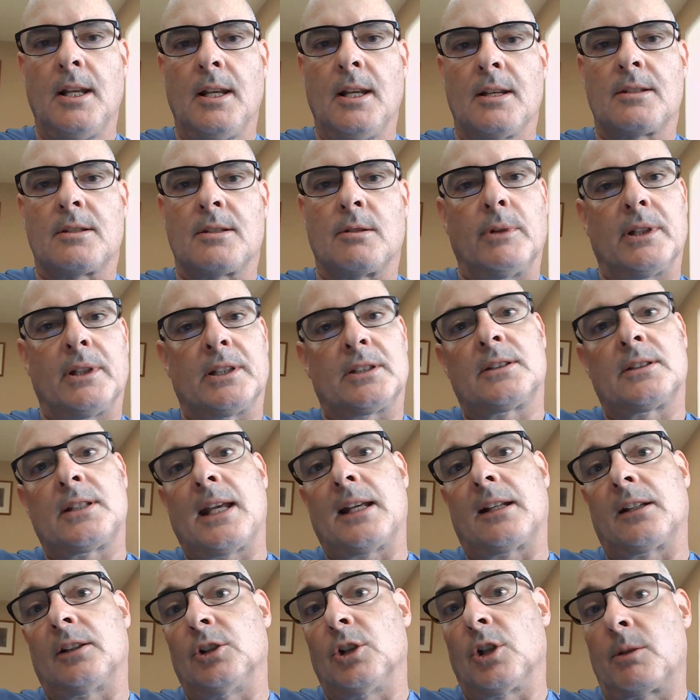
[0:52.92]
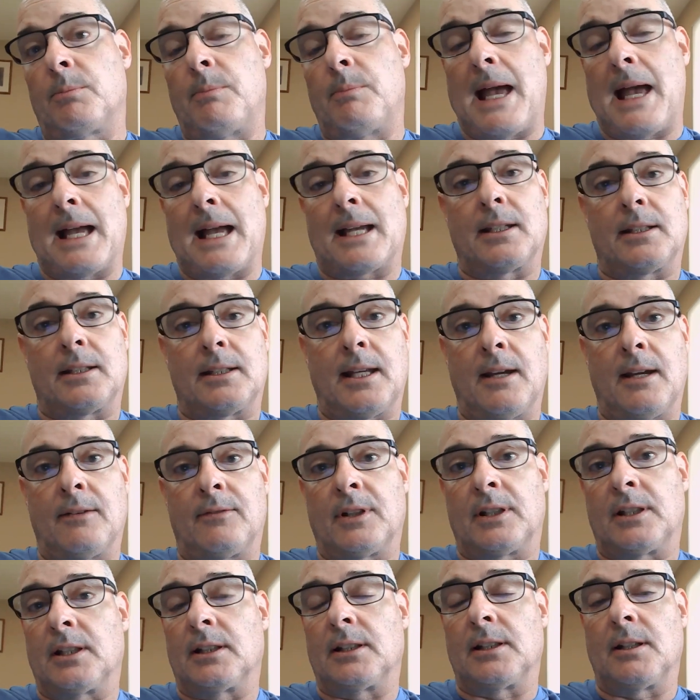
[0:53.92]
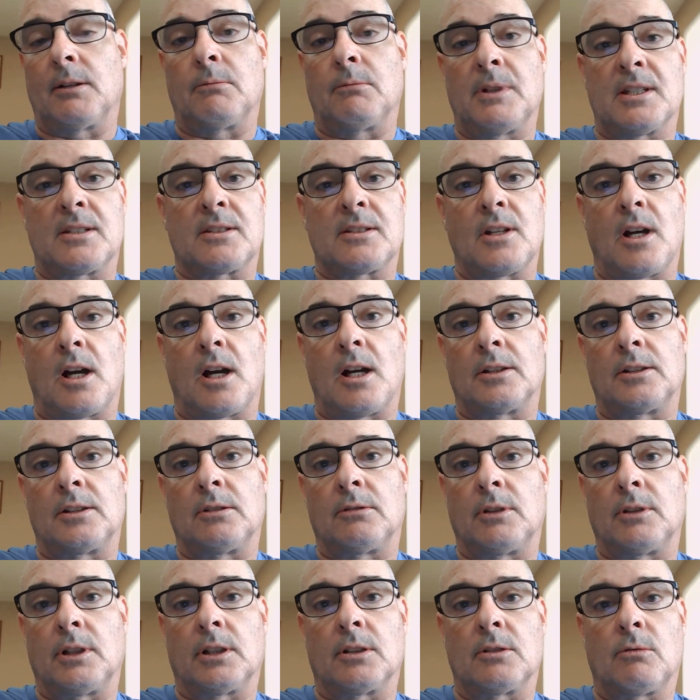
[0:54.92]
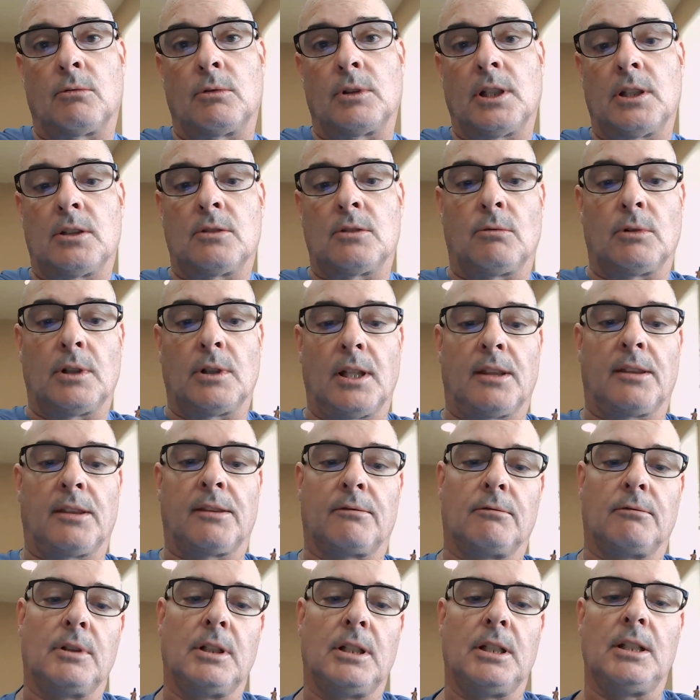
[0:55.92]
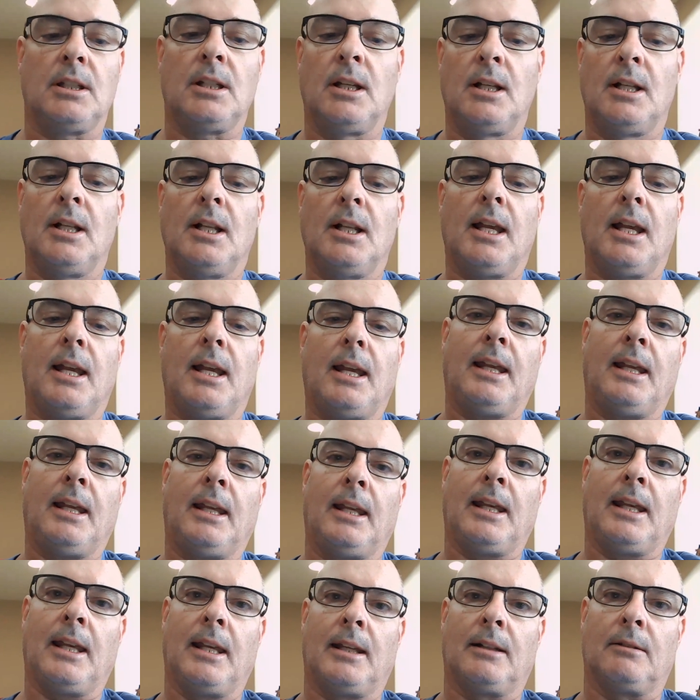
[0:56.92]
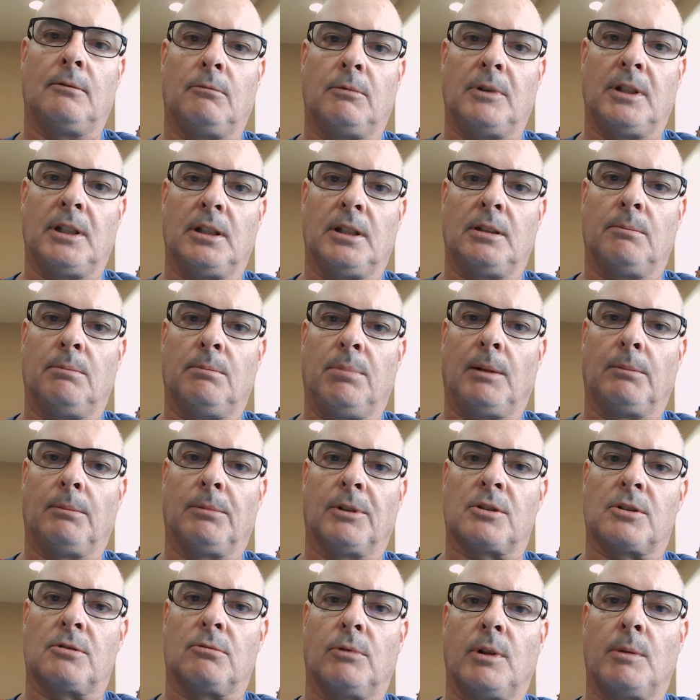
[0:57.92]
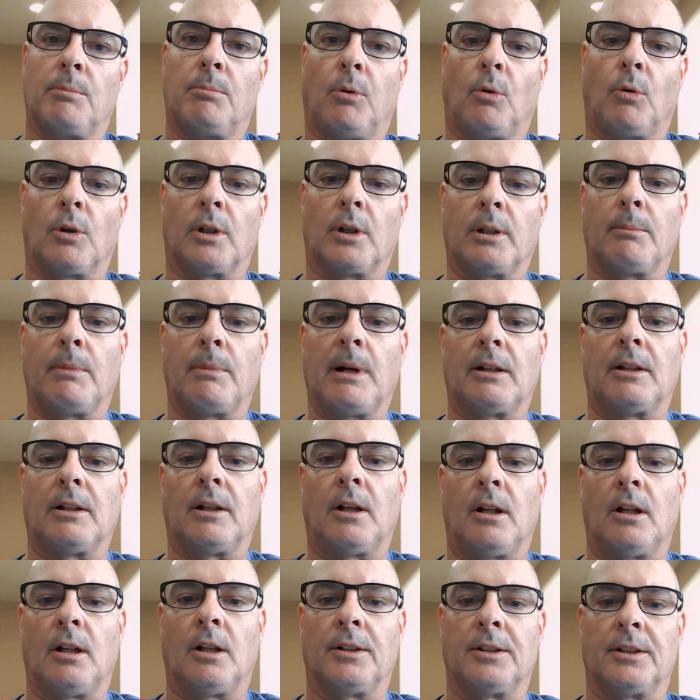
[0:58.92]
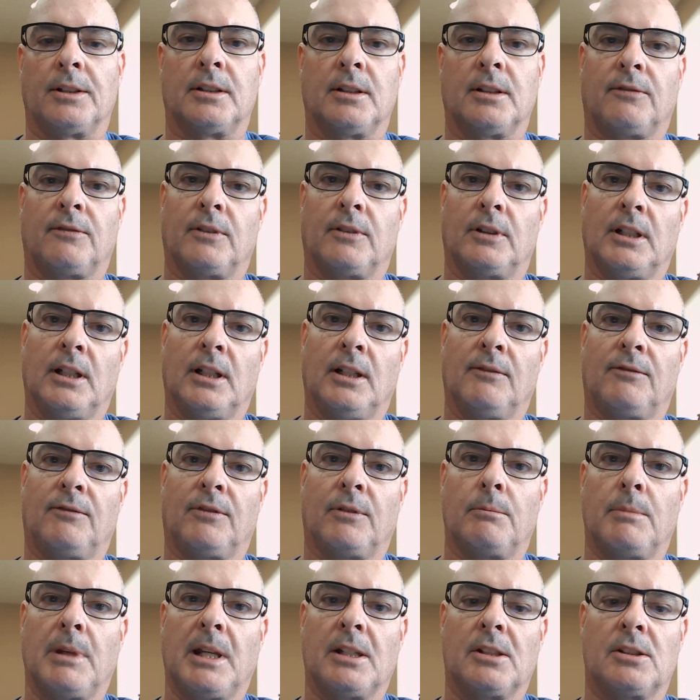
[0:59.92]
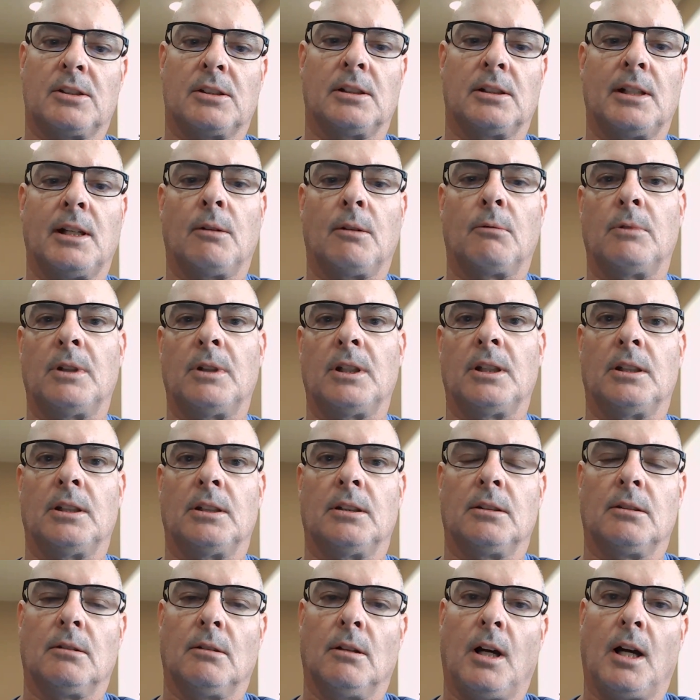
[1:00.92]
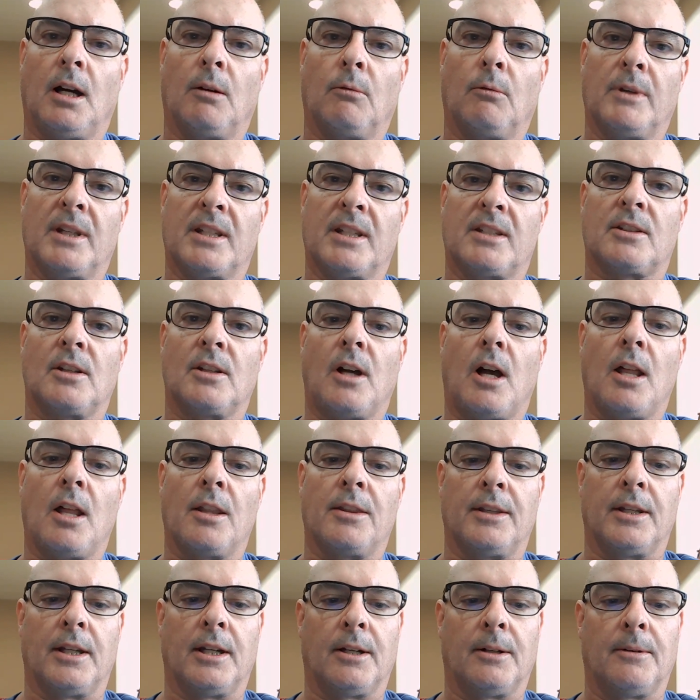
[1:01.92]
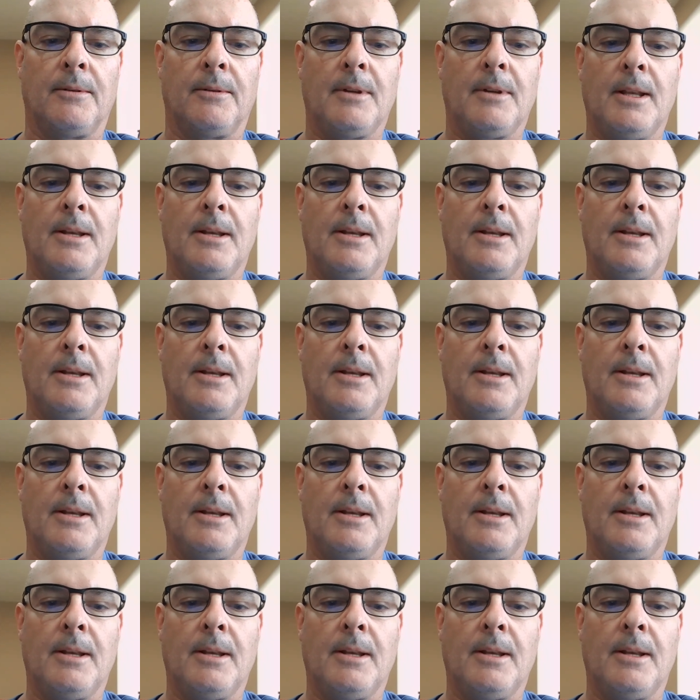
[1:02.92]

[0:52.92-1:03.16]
So we take a look back at everything that we saw during 2023, and we published a report about all the different information that we saw there.